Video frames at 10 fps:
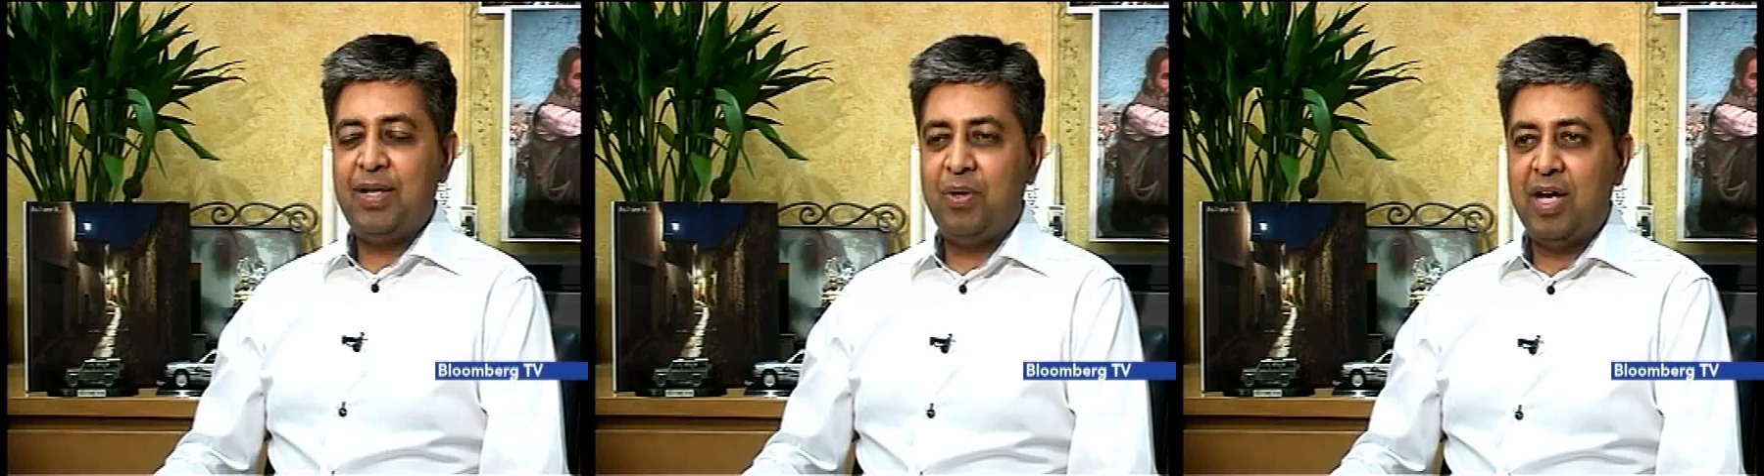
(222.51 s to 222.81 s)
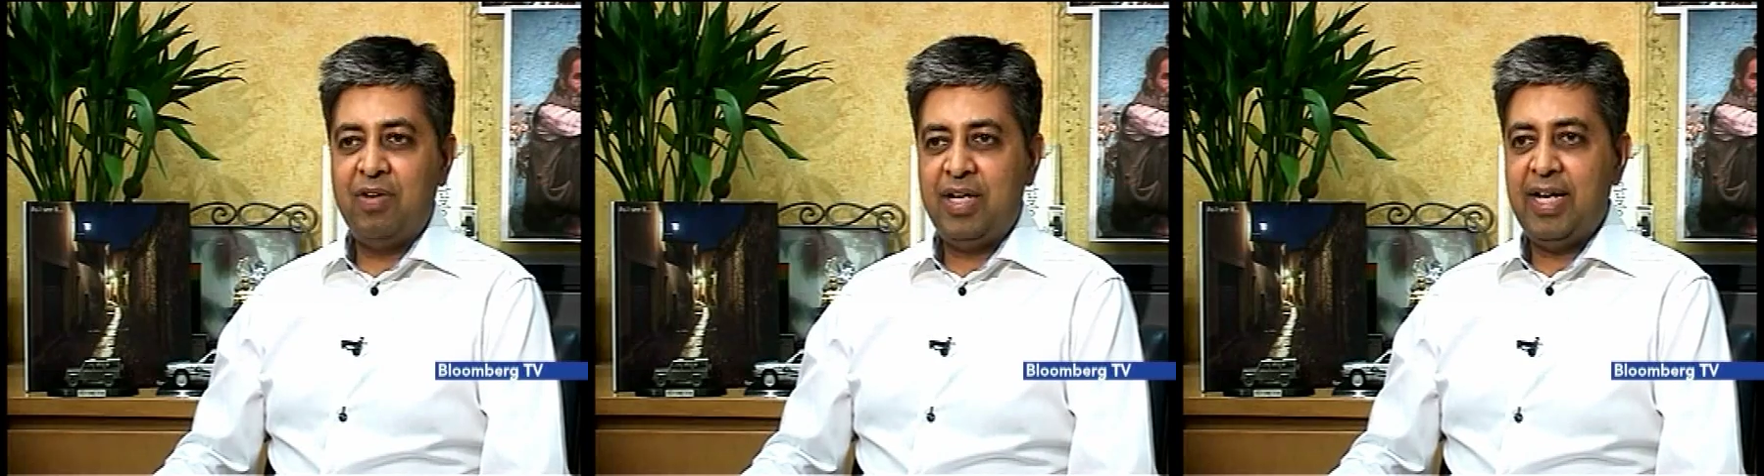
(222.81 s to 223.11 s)
I don't
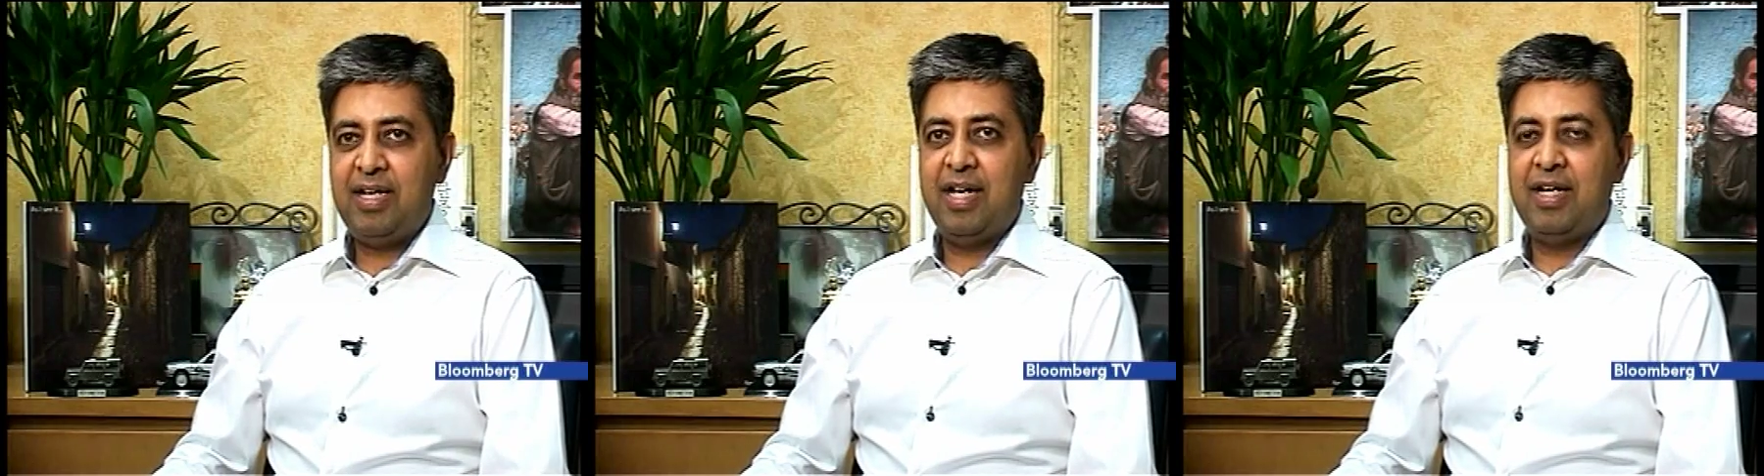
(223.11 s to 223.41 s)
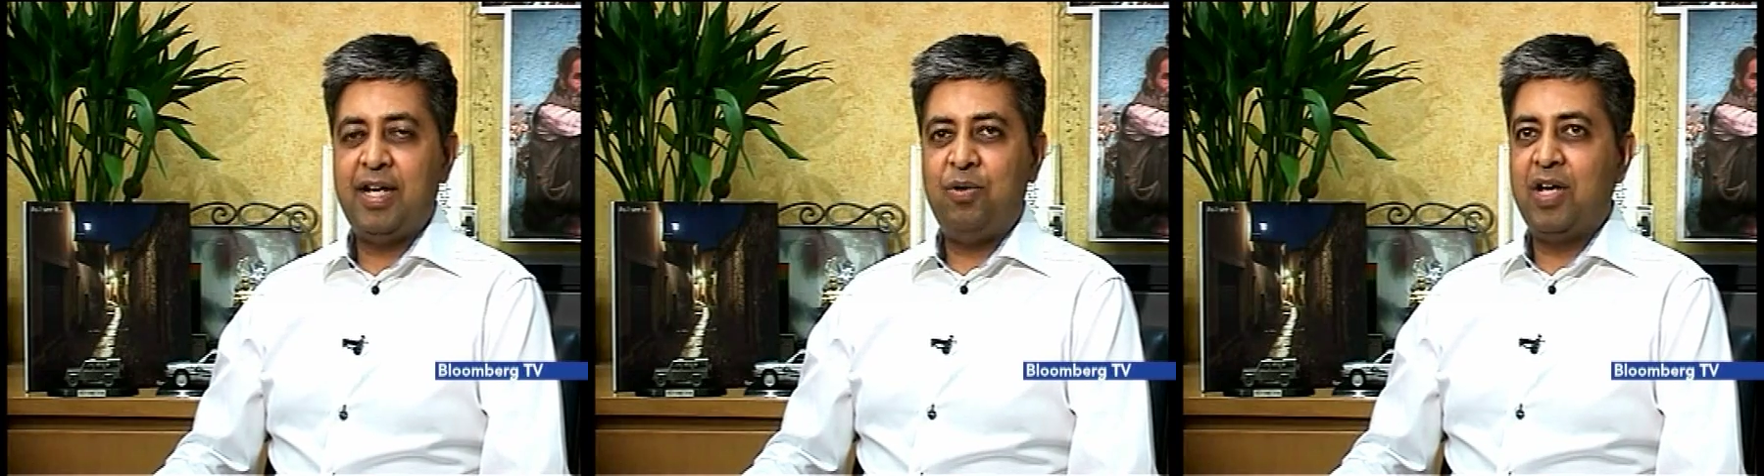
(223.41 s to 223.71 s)
have a date
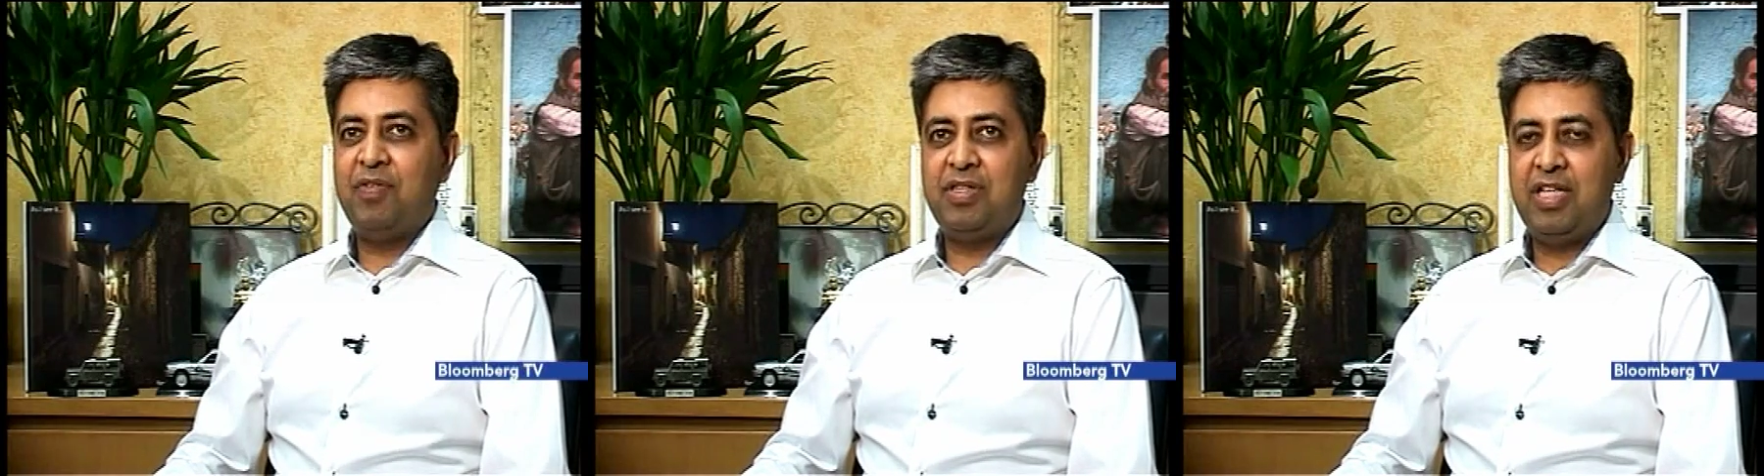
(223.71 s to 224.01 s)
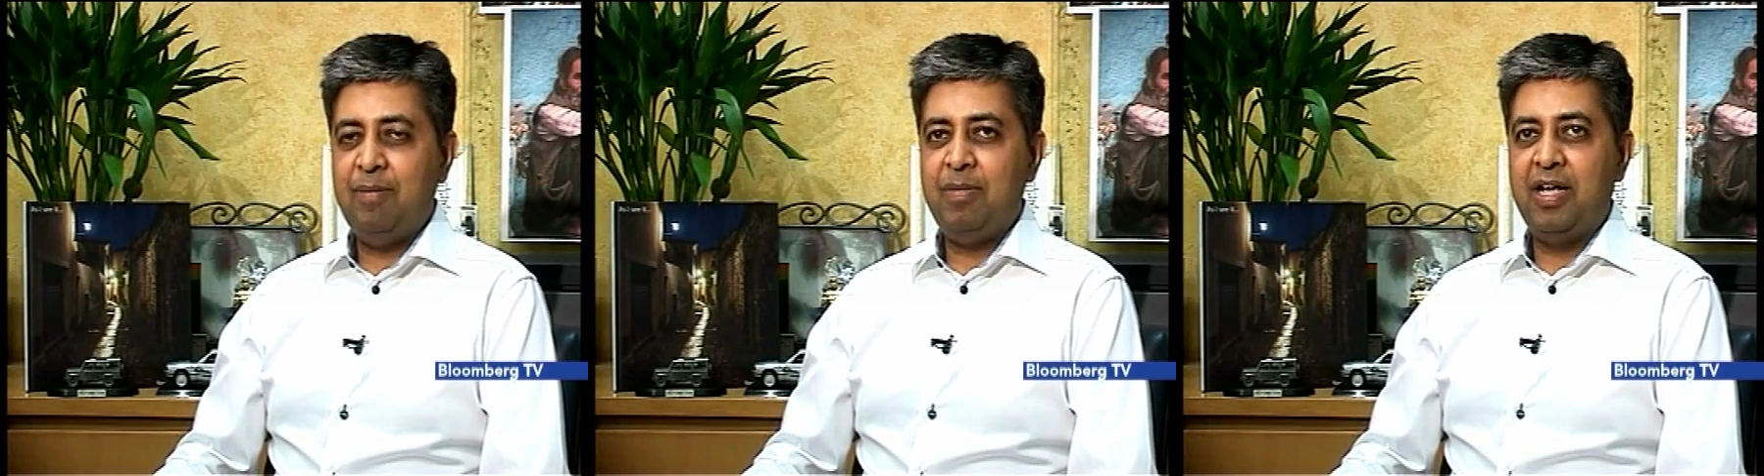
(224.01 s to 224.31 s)
yet. I don't have a
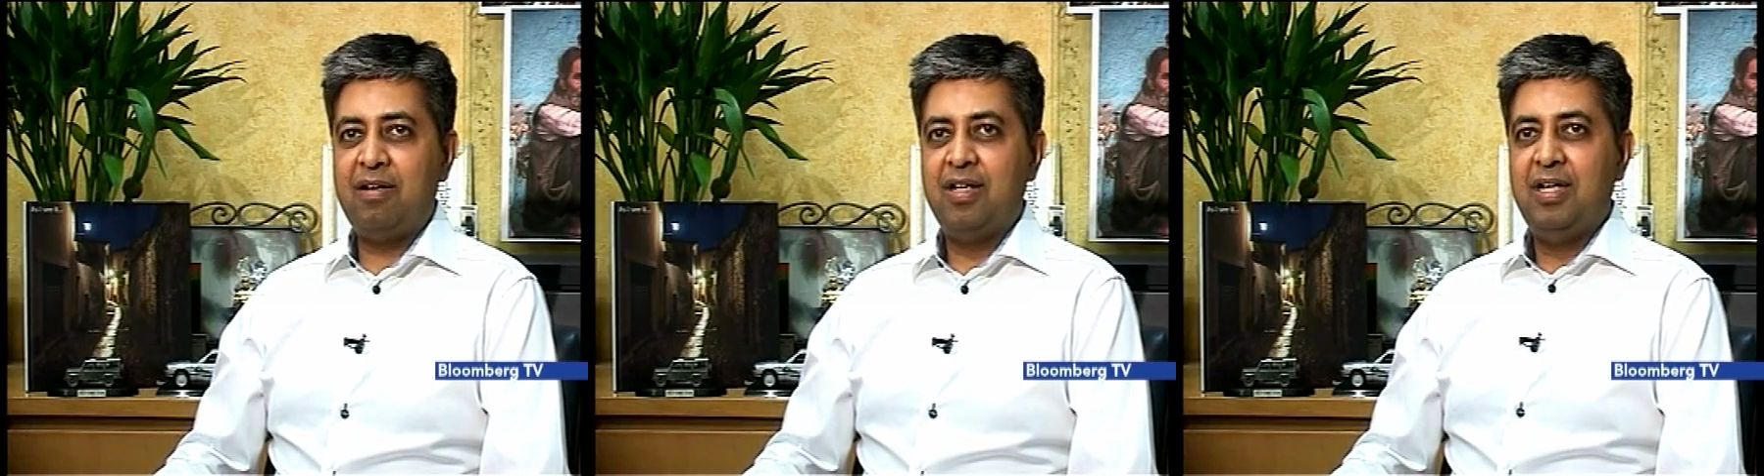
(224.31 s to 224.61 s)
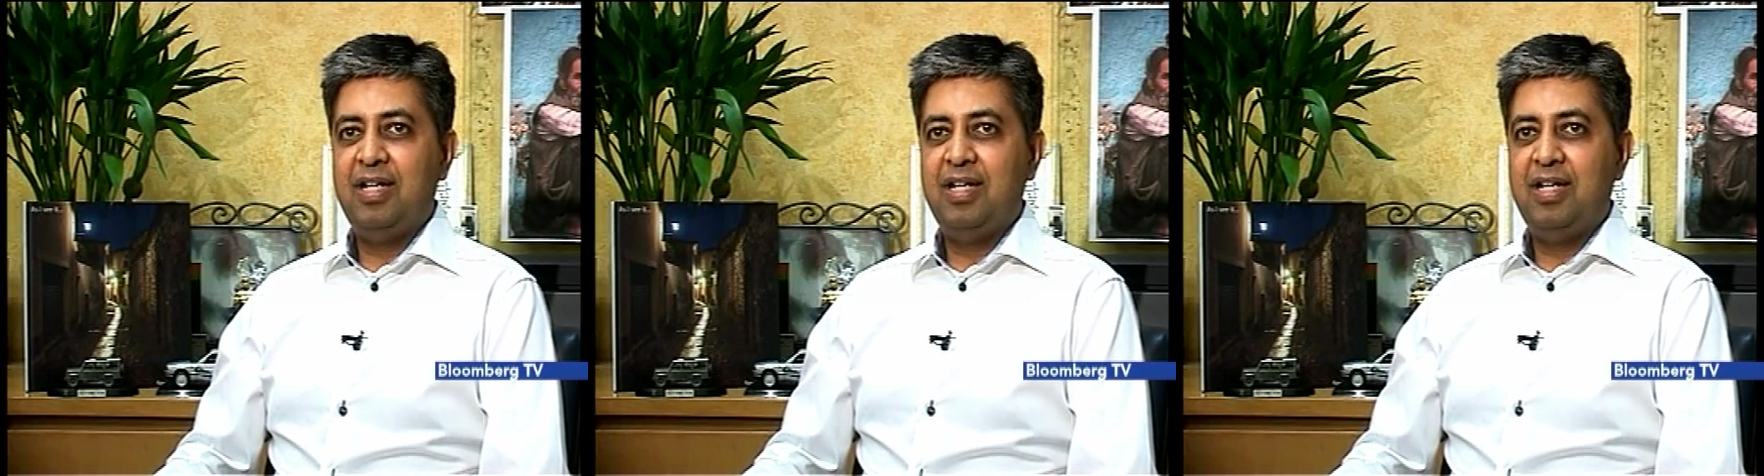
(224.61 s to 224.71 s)
theme yet.